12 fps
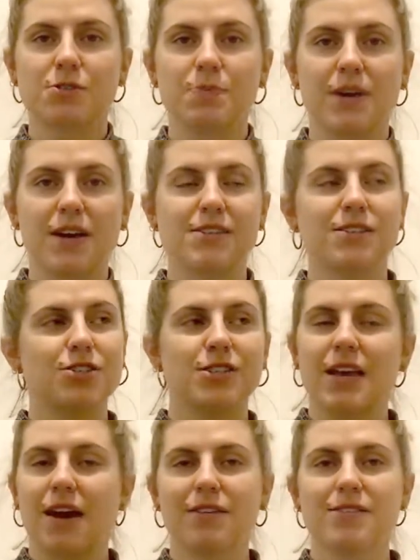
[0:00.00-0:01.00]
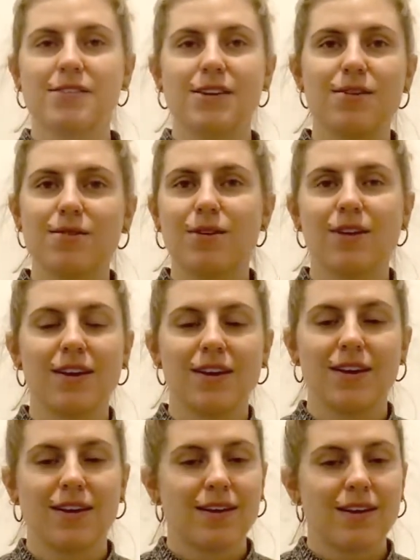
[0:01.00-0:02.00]
because it just sounded so
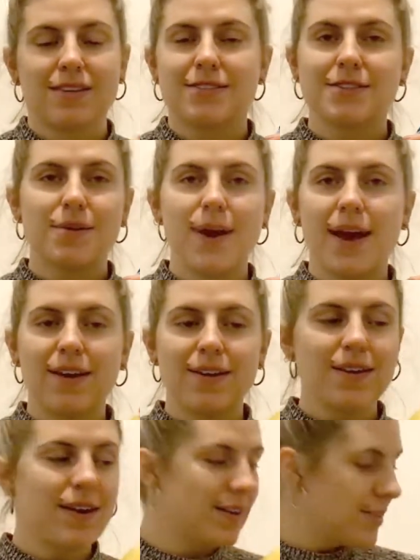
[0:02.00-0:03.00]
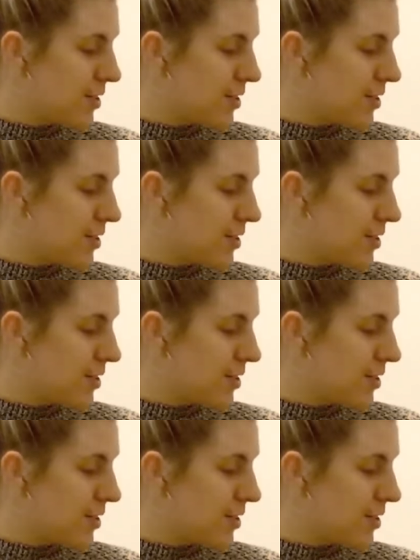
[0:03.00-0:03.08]
dang good.